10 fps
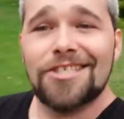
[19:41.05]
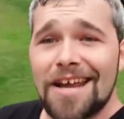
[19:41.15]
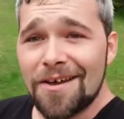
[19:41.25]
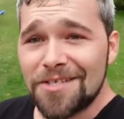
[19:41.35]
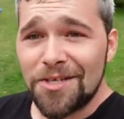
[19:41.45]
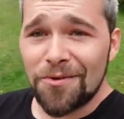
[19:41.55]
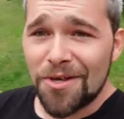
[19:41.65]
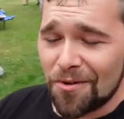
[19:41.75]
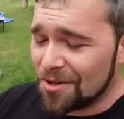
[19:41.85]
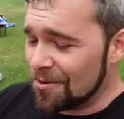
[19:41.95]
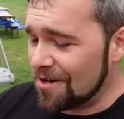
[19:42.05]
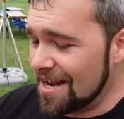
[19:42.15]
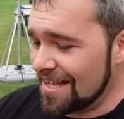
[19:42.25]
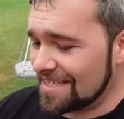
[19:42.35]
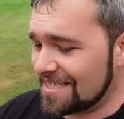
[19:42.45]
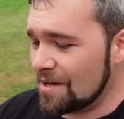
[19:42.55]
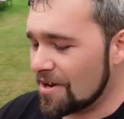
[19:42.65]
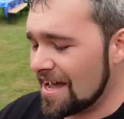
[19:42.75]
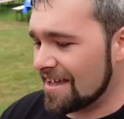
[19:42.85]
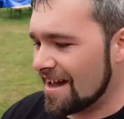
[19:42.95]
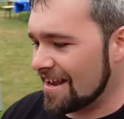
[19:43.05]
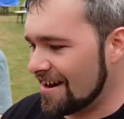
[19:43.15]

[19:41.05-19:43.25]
Shout out to you, Goku. Now let's see what I got